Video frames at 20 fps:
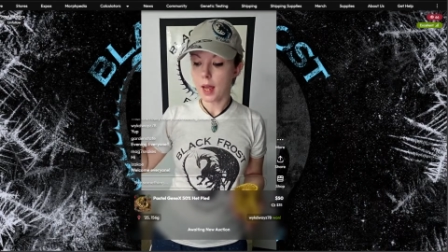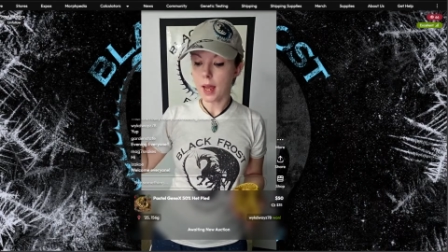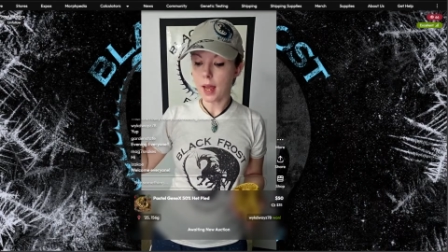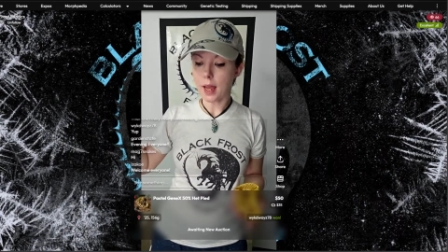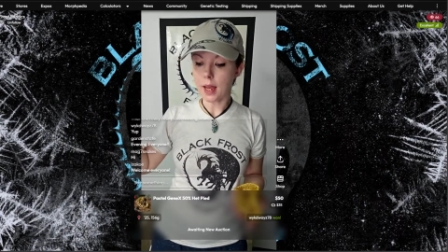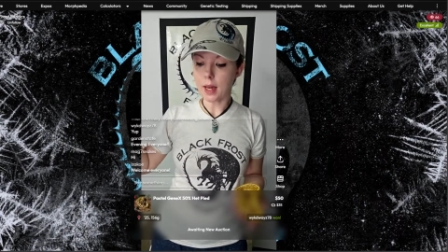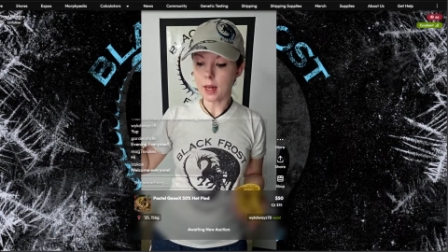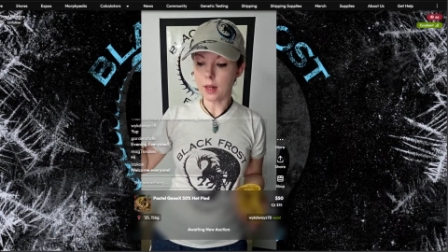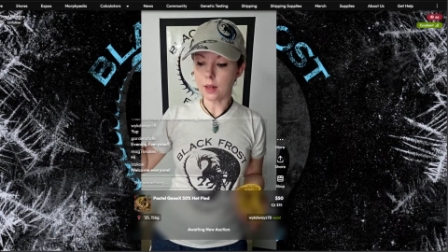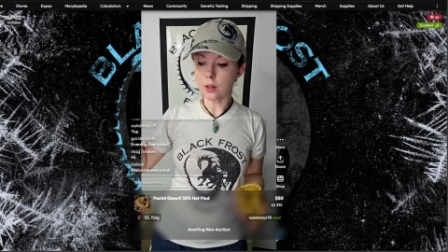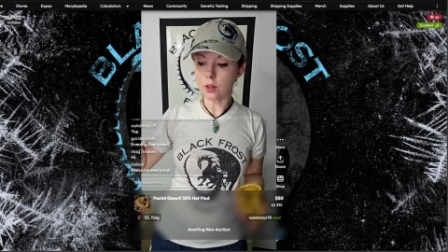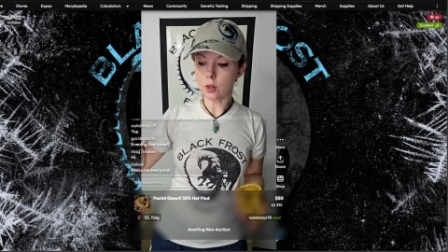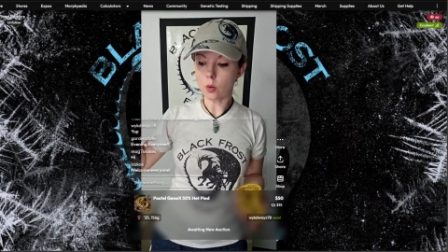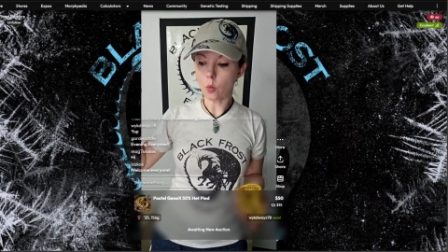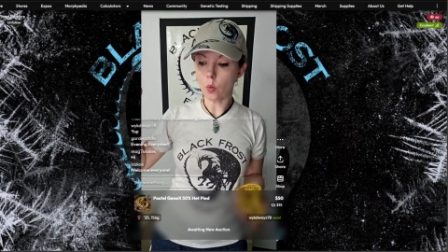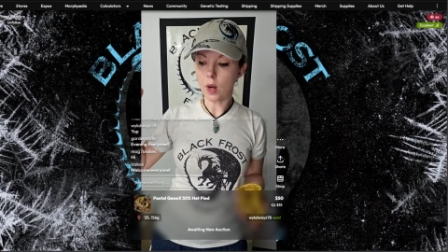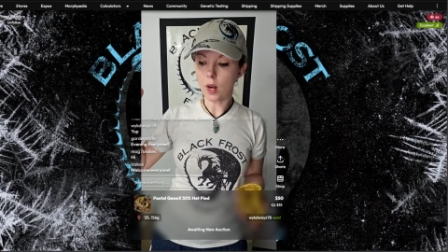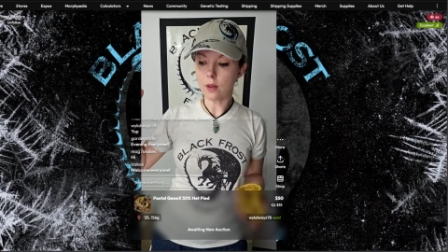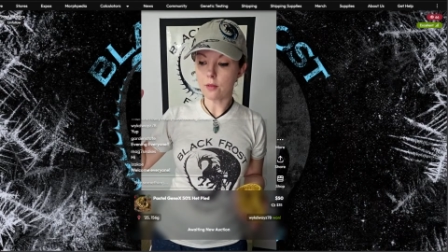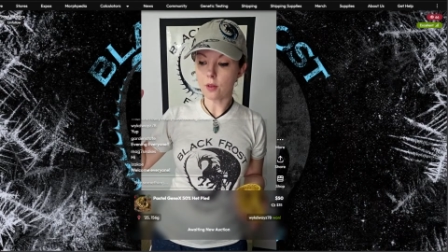And
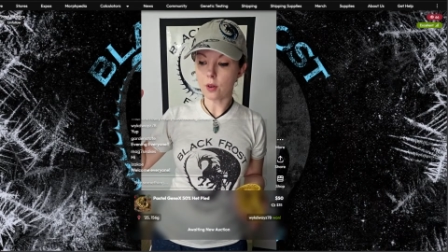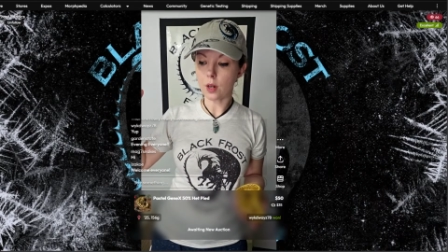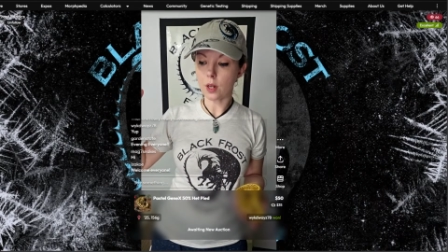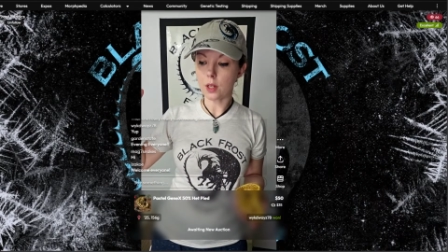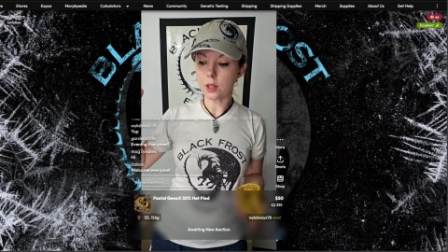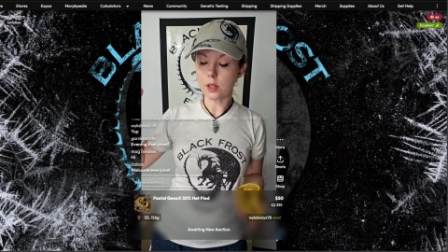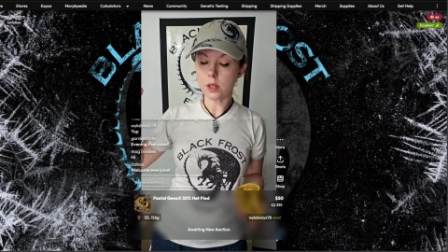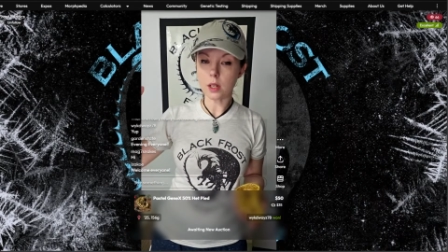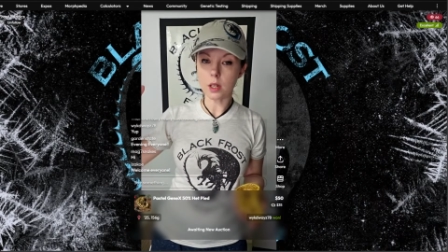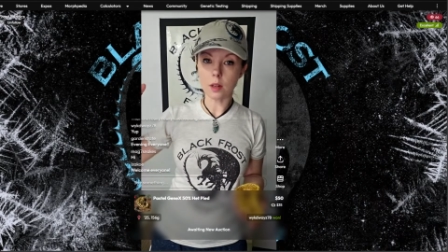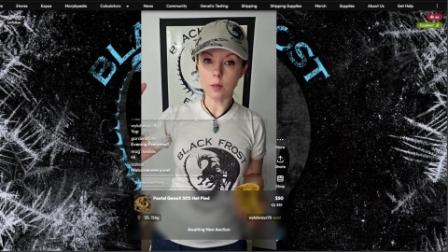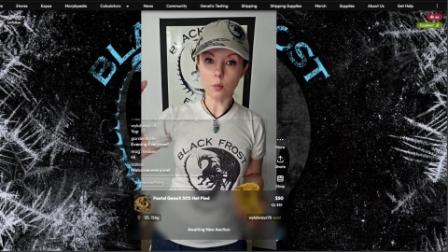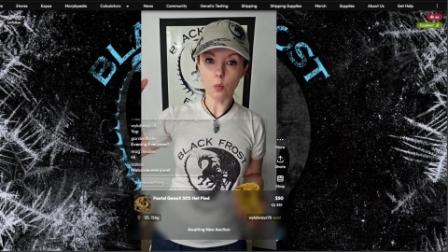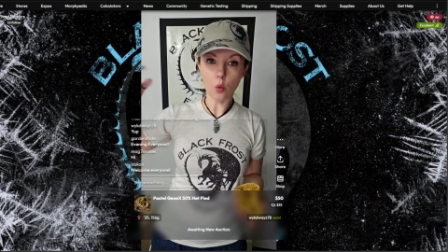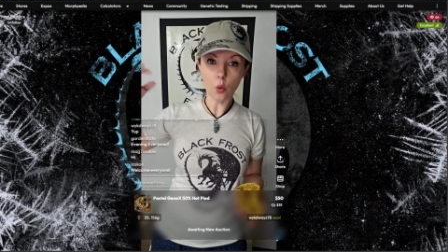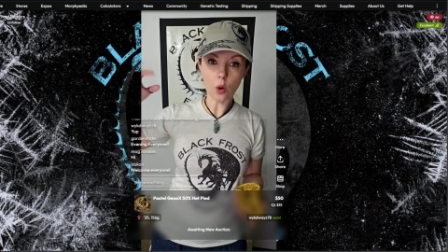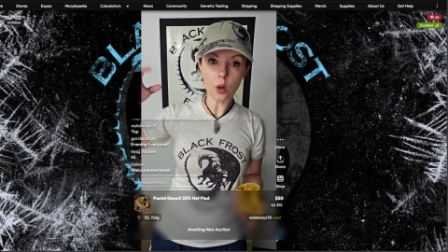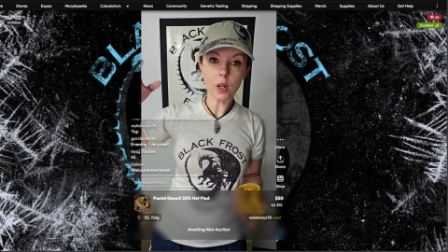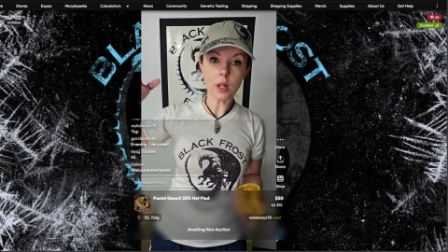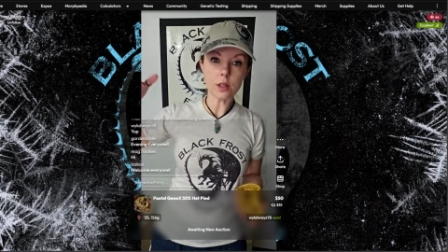whenever it's in
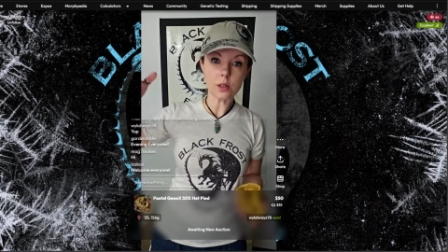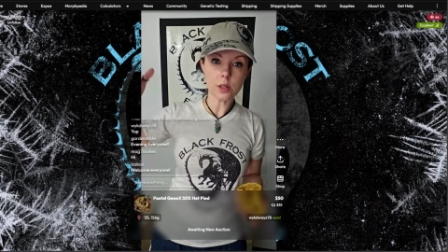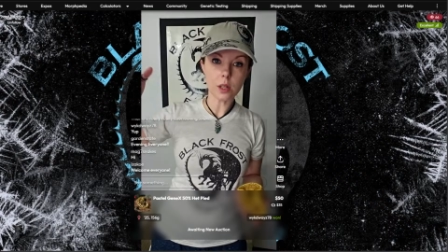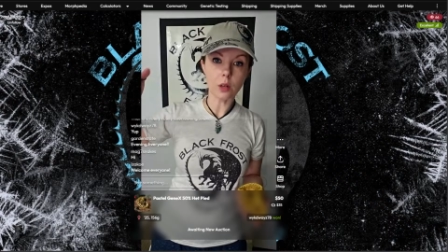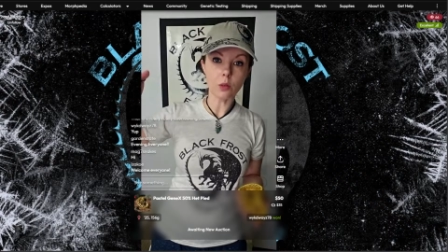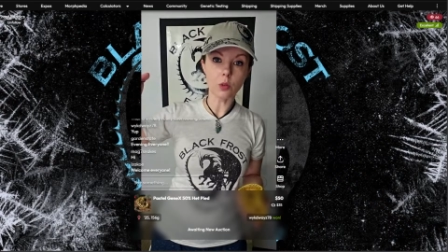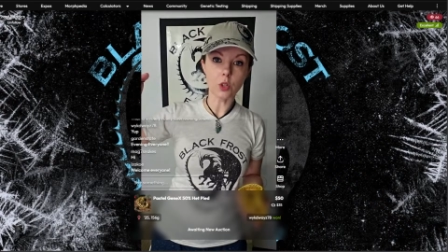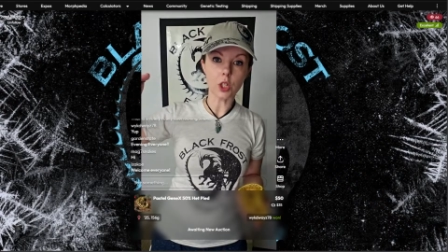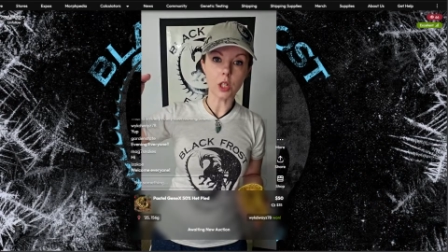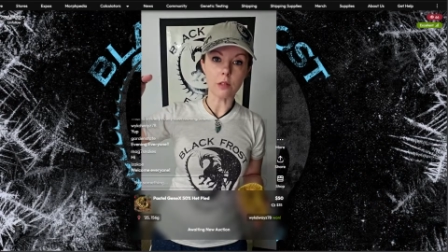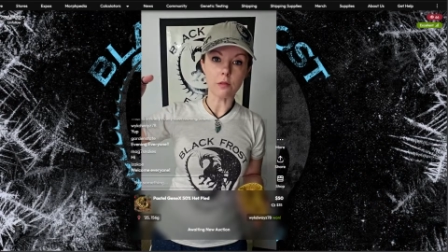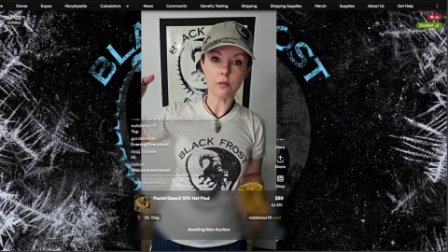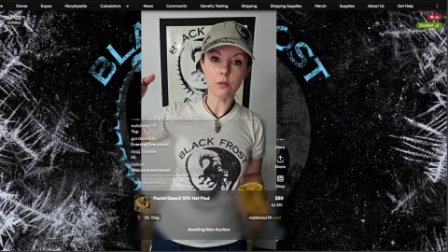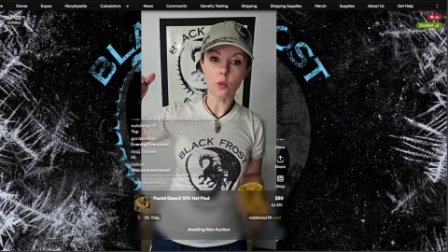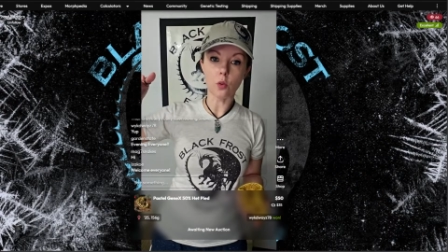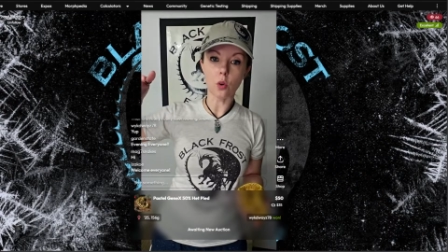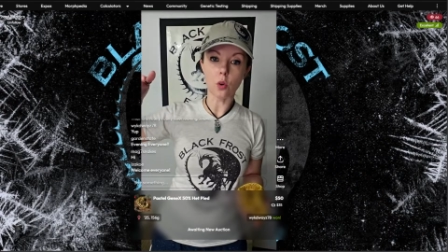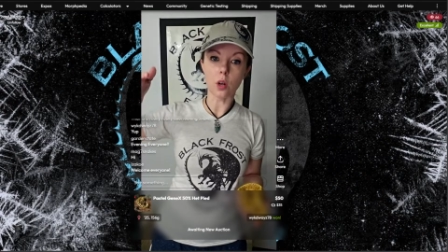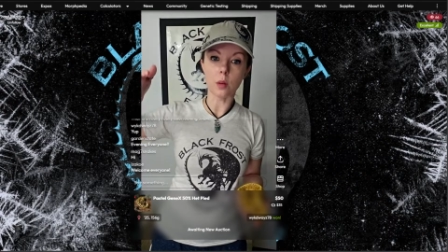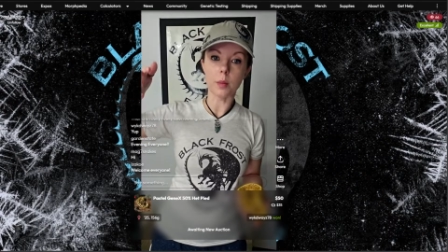its single gene
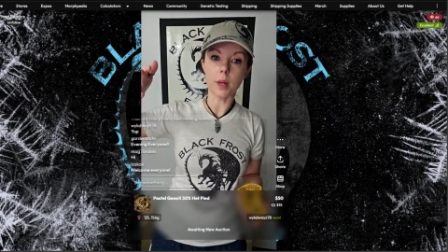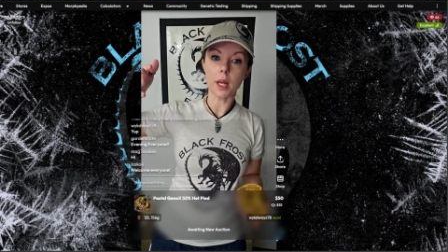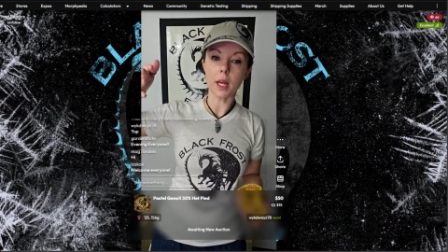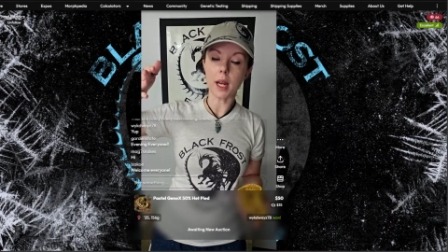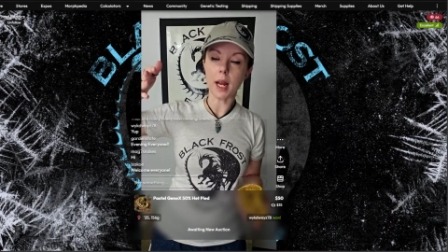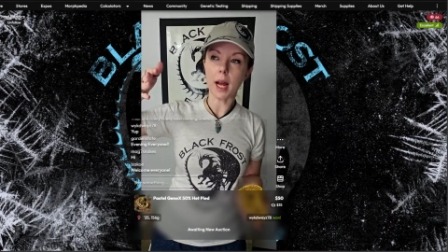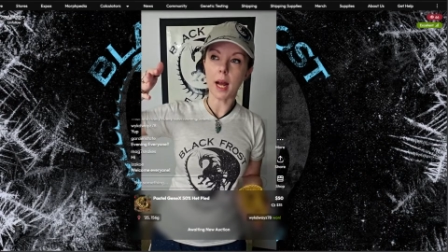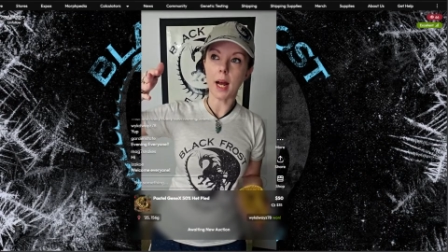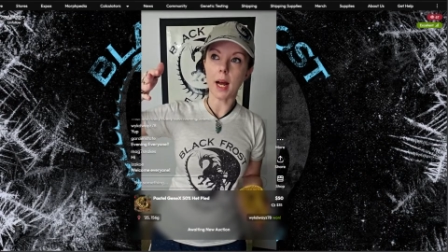form, it